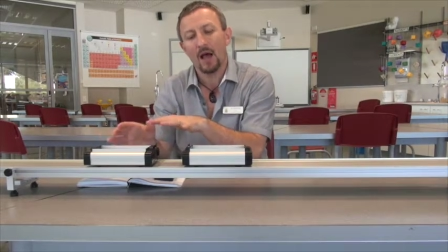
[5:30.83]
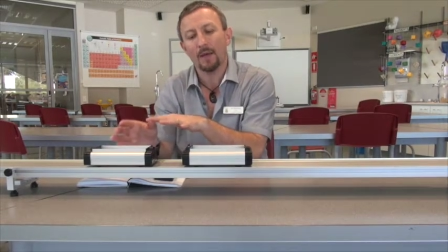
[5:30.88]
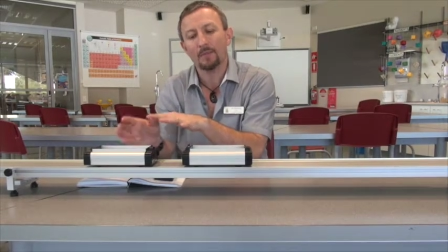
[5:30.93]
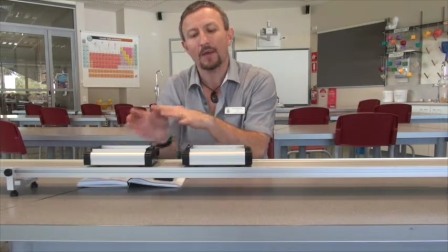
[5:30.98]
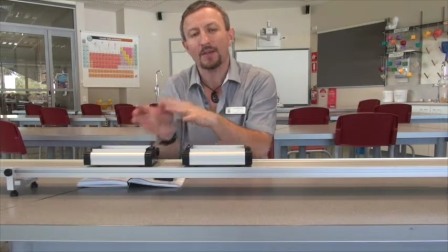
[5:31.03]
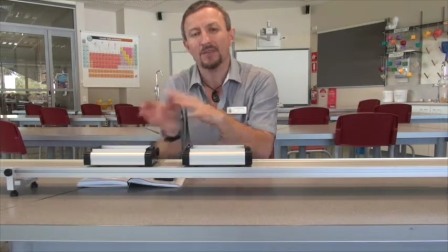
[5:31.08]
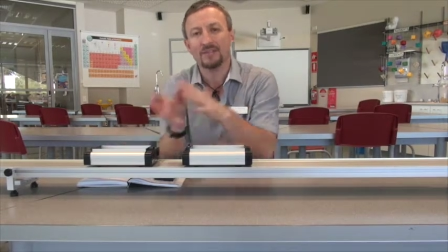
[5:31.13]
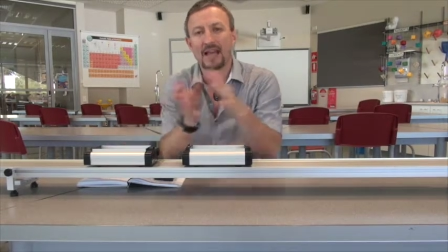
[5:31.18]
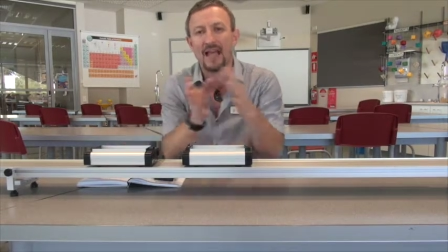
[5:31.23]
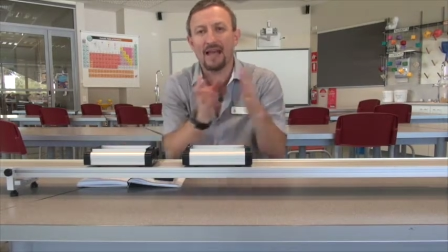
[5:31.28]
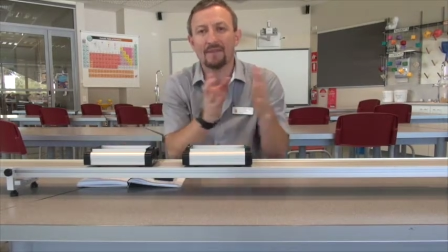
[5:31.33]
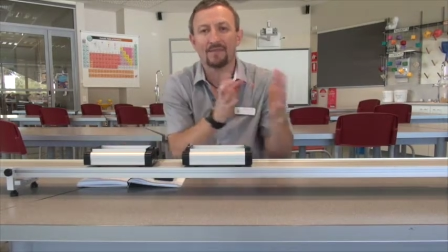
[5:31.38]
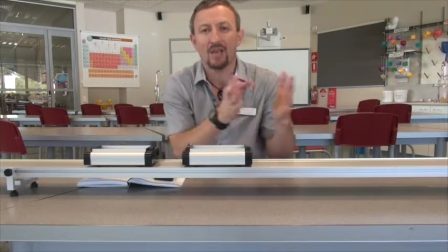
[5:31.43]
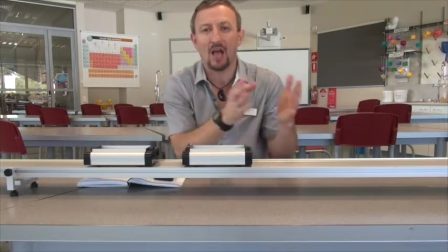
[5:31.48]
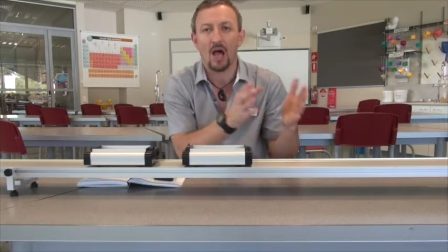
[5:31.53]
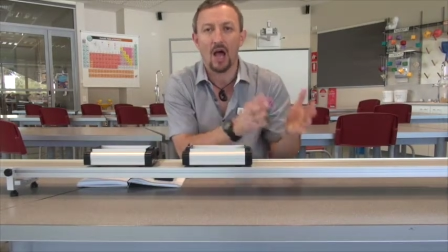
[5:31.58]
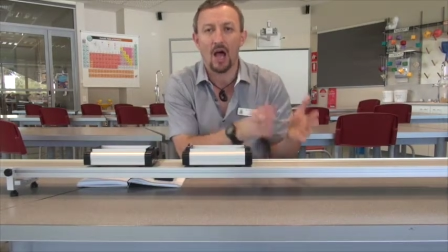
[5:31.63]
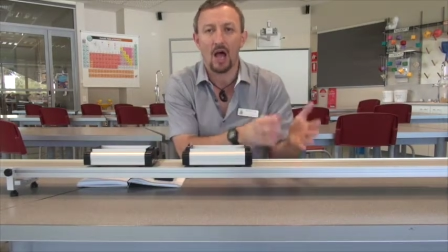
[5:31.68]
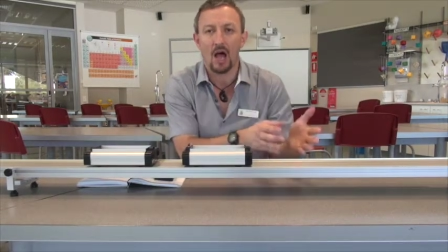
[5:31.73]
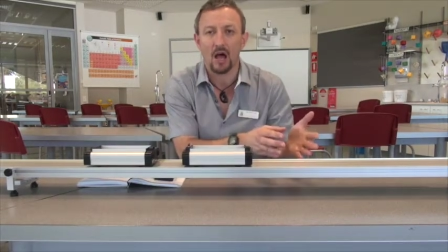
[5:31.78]
I'm going to have to
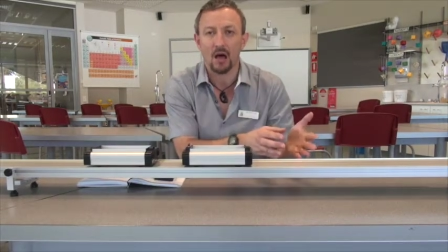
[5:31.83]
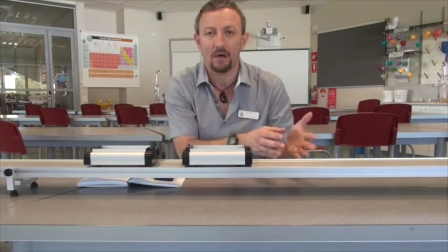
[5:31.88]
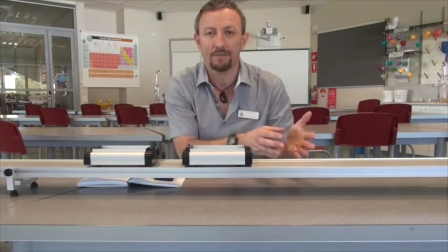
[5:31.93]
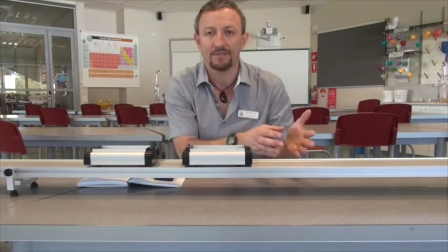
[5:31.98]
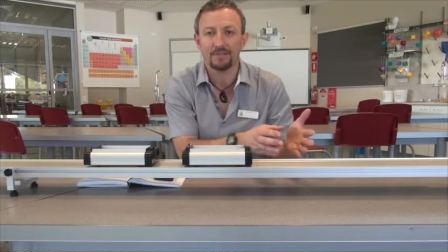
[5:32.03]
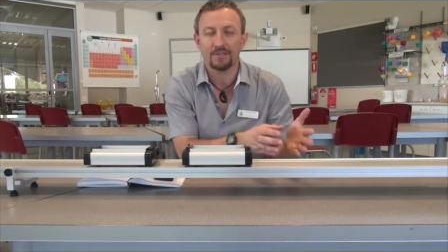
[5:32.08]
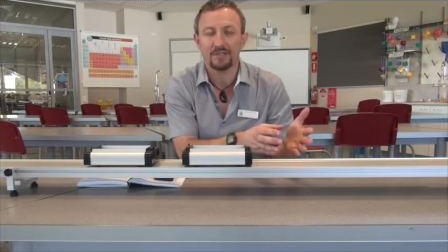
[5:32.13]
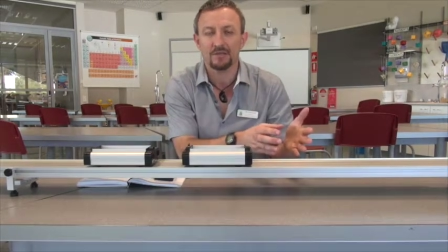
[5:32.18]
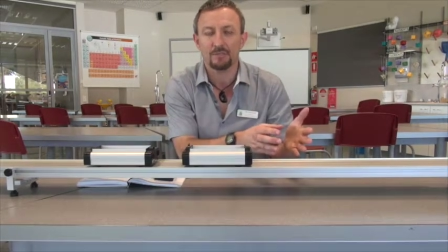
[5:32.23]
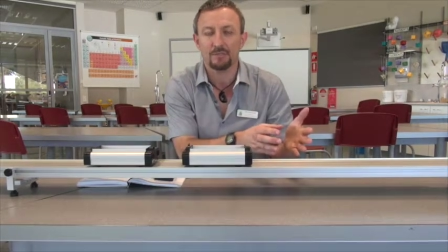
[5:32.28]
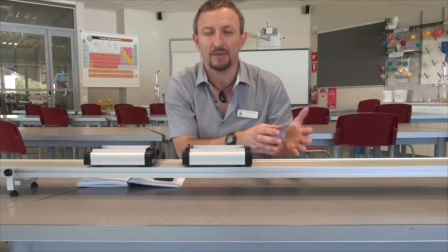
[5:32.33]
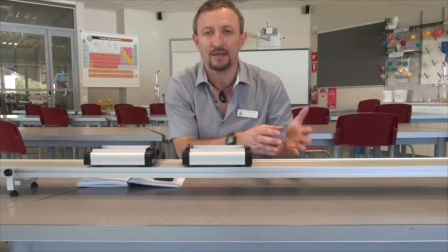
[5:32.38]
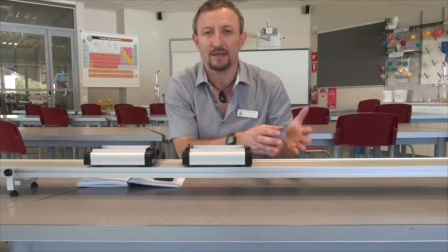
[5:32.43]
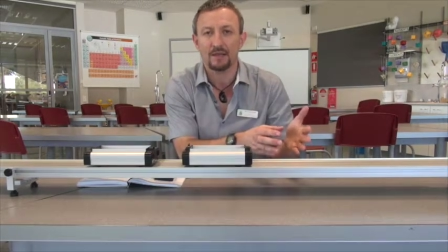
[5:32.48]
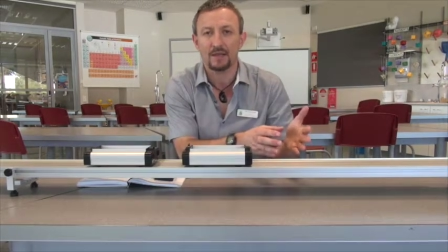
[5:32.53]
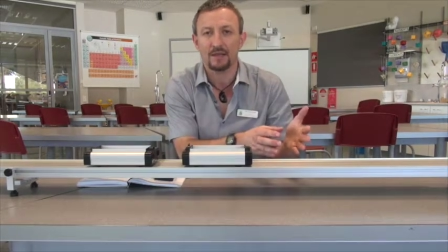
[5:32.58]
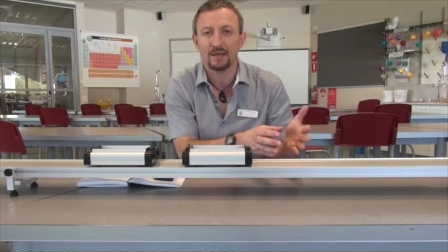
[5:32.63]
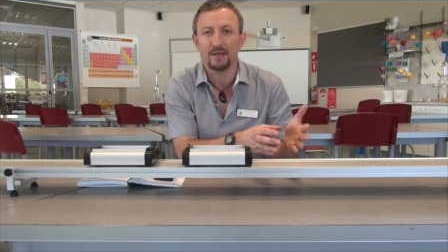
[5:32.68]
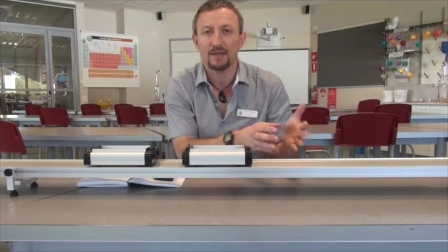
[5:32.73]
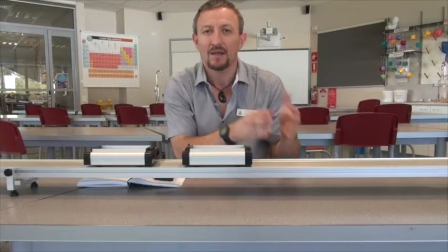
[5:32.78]
halve the
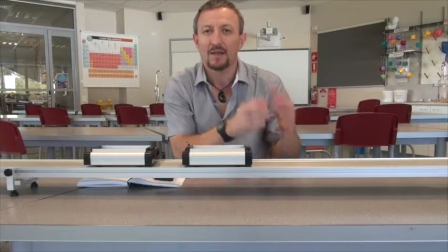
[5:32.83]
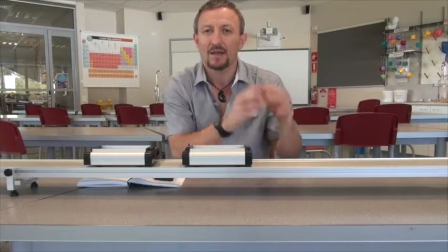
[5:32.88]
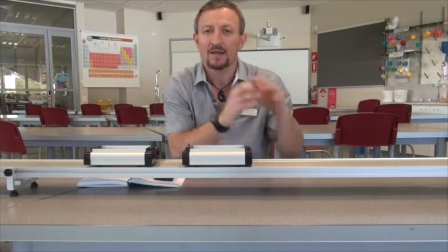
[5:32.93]
speed